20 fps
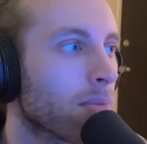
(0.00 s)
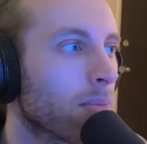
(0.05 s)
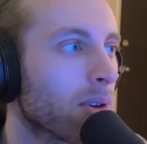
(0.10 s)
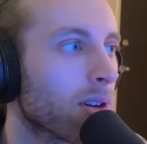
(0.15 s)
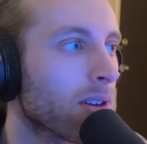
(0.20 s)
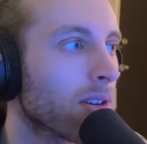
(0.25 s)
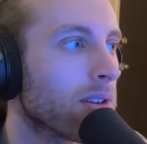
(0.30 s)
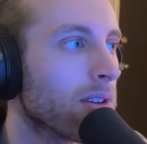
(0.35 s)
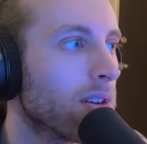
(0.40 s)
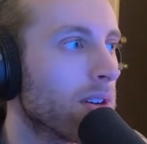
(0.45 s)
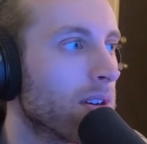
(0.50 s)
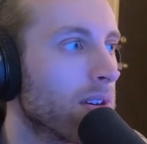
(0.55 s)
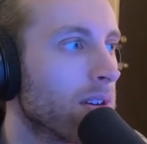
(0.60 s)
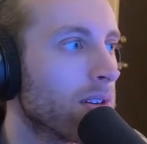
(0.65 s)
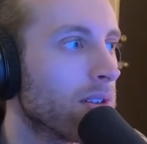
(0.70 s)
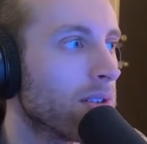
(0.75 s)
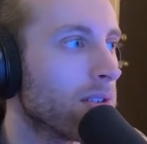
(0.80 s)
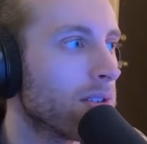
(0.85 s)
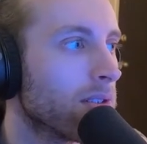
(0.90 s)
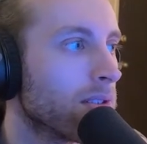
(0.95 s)
But
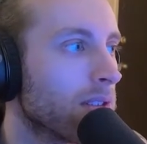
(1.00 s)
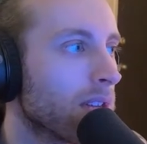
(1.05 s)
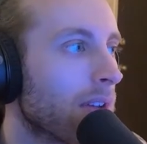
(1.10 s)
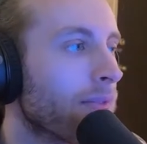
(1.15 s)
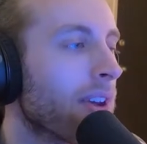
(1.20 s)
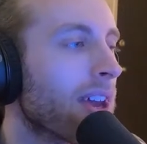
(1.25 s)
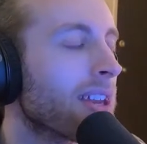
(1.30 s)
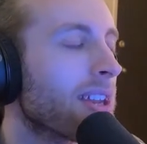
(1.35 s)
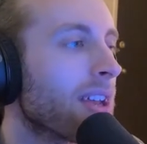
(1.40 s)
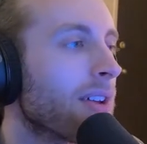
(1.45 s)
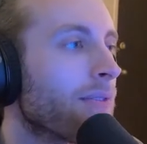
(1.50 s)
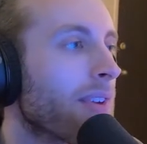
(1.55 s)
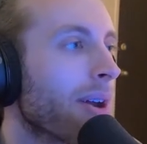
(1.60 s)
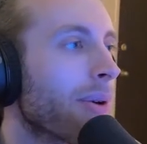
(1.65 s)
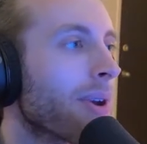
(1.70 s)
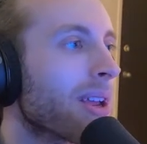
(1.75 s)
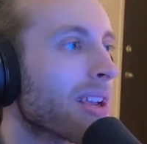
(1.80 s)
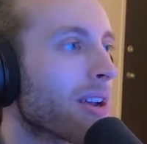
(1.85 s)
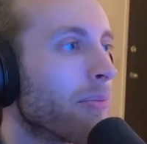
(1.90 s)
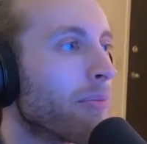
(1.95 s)
if I
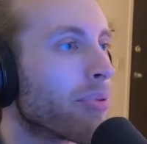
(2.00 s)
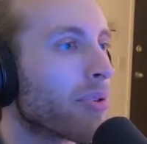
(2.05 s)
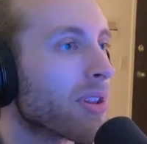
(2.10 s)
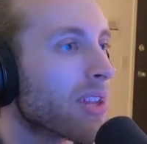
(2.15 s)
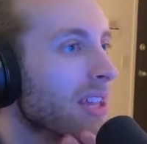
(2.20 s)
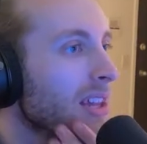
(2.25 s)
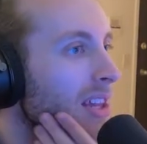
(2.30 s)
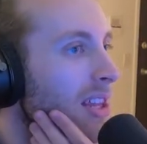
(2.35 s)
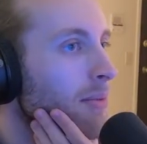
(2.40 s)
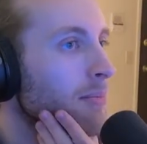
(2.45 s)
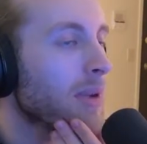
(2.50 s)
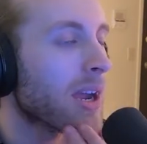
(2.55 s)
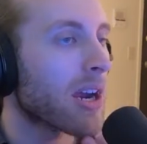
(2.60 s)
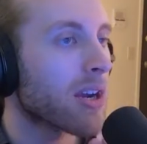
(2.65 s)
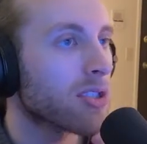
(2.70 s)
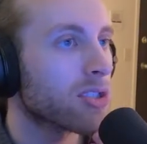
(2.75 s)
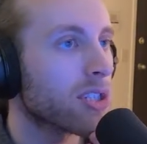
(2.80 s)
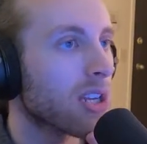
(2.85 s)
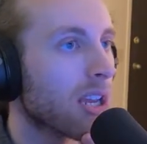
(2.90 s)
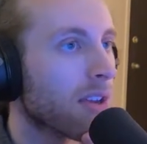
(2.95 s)
went completely
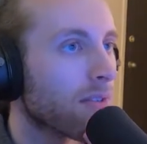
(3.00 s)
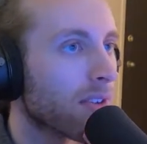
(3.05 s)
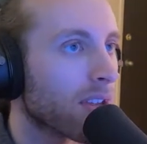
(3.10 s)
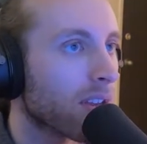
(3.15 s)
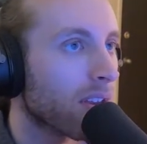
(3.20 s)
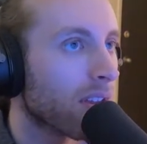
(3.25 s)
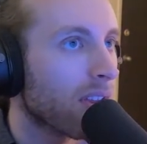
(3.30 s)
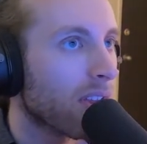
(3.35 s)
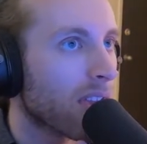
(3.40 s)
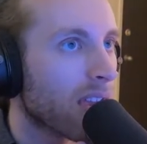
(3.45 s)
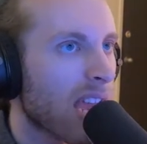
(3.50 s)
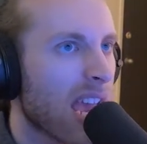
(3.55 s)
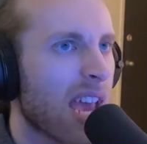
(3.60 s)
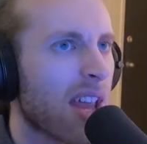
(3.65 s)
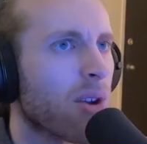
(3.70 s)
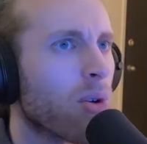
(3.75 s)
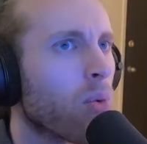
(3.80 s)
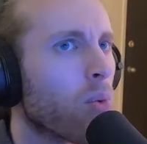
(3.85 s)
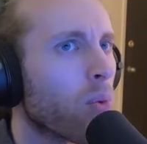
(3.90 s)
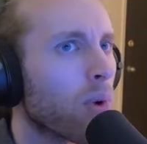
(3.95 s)
bare shaven
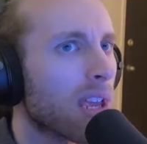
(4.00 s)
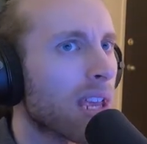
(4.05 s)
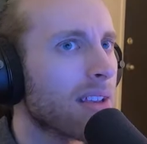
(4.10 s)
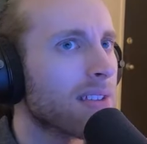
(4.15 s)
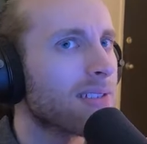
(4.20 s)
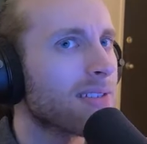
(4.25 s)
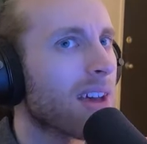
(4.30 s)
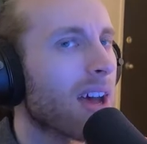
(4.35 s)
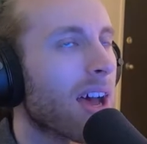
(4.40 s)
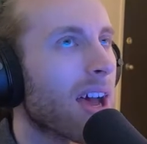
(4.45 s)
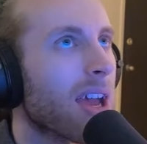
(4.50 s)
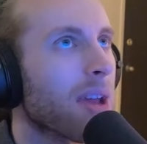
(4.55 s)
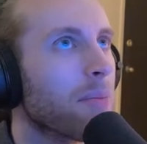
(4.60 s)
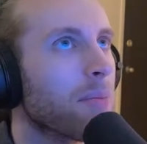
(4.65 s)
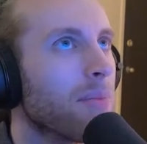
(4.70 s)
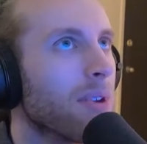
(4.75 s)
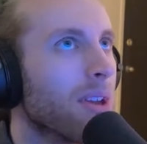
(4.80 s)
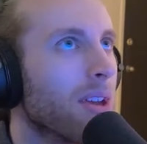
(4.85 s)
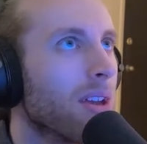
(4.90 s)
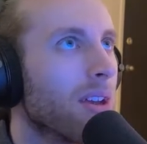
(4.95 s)
in a week's
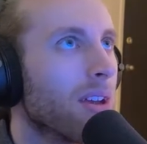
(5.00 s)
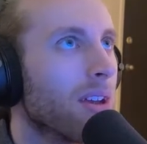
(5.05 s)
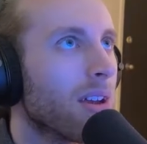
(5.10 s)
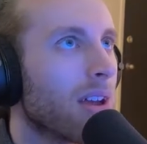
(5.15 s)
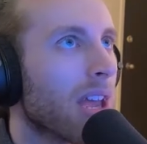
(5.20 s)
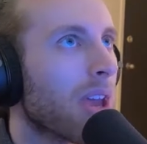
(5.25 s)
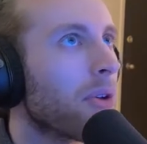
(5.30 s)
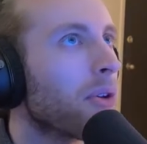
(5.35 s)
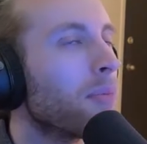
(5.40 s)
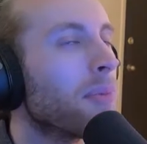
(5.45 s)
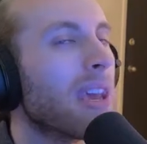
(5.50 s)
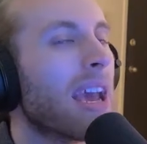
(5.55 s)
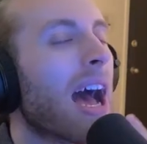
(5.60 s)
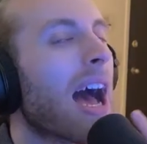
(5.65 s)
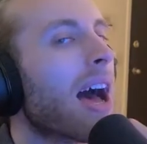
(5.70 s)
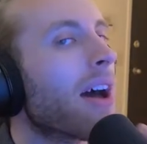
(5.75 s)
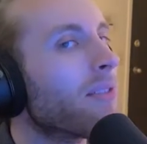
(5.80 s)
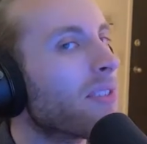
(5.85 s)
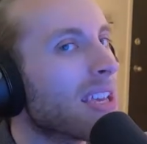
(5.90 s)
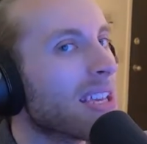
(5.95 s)
time, it would be
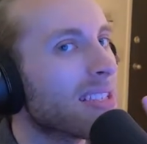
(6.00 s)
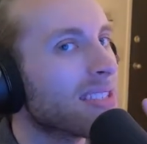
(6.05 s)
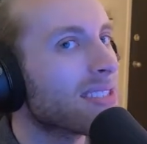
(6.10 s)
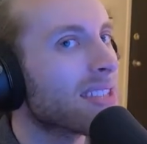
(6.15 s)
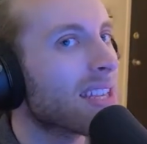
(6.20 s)
obvious